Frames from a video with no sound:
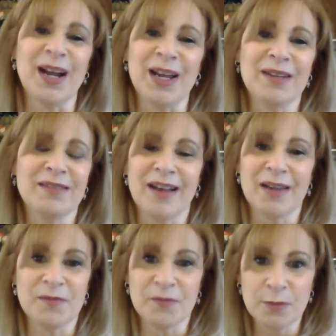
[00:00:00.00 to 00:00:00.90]

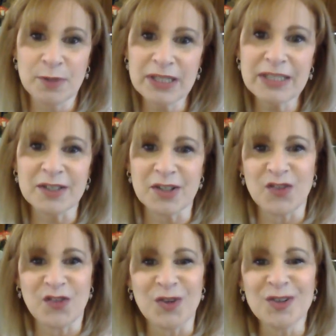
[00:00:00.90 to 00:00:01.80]
I'm really looking
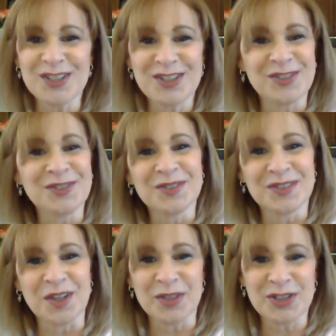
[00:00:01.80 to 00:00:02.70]
forward to
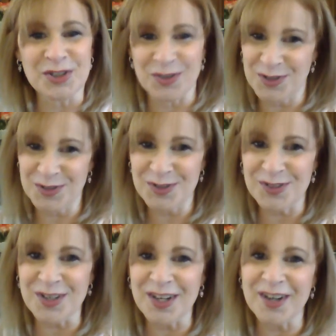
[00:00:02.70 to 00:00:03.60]
going to her new
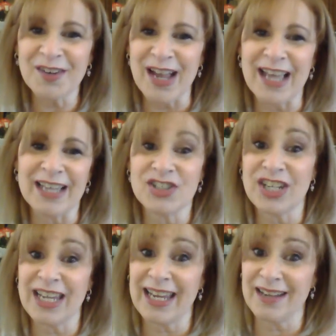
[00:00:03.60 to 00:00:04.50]
studio and
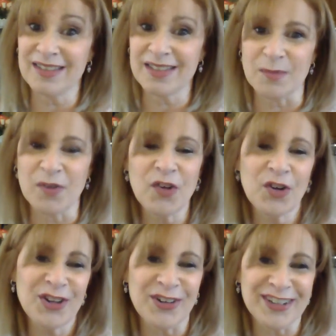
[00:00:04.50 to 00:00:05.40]
checking out some of
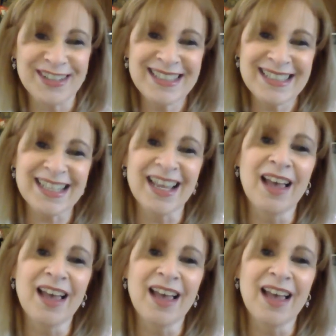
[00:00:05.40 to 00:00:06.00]
her yarns.